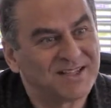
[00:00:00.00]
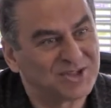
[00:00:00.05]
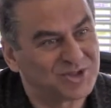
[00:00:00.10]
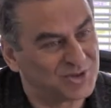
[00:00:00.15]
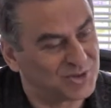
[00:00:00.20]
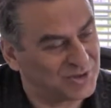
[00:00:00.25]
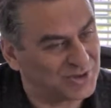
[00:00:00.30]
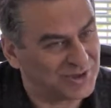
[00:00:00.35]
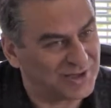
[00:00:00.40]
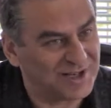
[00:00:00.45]

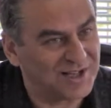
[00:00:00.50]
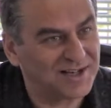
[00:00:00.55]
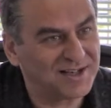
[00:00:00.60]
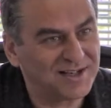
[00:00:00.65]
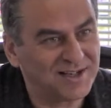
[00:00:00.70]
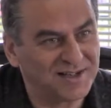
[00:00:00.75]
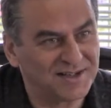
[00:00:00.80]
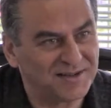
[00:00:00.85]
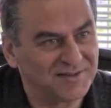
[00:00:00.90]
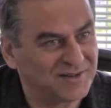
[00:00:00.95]
So good
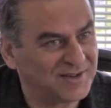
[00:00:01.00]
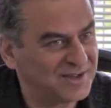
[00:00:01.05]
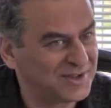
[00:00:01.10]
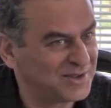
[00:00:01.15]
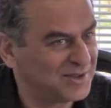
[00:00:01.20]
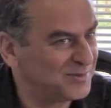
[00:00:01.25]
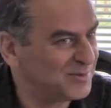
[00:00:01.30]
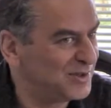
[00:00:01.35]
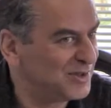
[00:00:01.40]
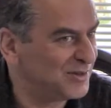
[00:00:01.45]
luck, and if I
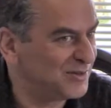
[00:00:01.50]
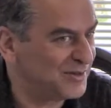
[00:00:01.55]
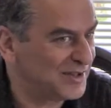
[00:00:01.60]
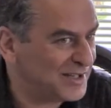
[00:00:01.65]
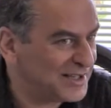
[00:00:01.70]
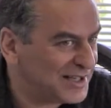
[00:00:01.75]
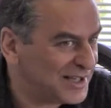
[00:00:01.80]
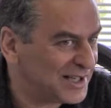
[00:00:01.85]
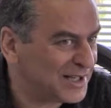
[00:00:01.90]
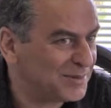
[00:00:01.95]
could be of
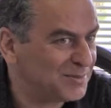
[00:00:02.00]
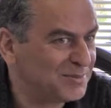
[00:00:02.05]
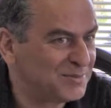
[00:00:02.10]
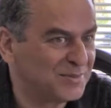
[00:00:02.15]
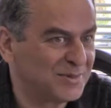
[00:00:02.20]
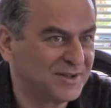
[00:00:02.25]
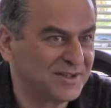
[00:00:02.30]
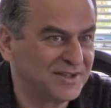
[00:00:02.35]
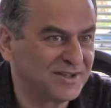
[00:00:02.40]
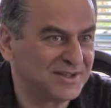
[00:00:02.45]
any help,
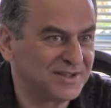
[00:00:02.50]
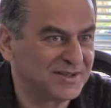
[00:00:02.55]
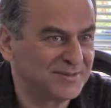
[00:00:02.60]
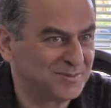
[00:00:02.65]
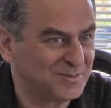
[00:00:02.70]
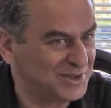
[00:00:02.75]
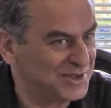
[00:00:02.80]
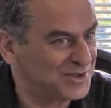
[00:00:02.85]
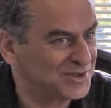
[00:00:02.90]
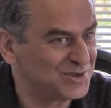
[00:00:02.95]
uh,
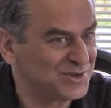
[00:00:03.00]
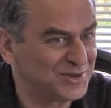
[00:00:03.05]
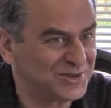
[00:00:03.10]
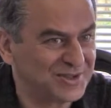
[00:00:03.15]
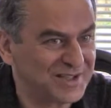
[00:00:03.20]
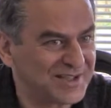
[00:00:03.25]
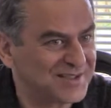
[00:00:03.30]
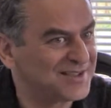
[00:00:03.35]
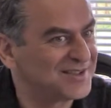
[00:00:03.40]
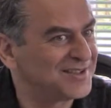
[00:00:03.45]
please
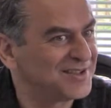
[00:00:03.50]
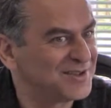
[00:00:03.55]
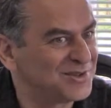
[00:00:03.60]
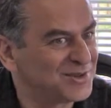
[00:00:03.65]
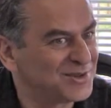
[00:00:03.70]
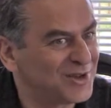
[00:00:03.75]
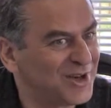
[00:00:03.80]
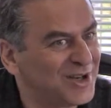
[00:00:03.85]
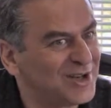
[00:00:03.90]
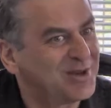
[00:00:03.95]
don't hesitate
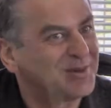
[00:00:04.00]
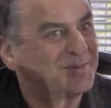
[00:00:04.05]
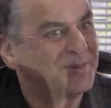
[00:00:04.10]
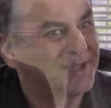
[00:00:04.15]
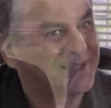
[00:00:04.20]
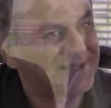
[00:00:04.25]
to call on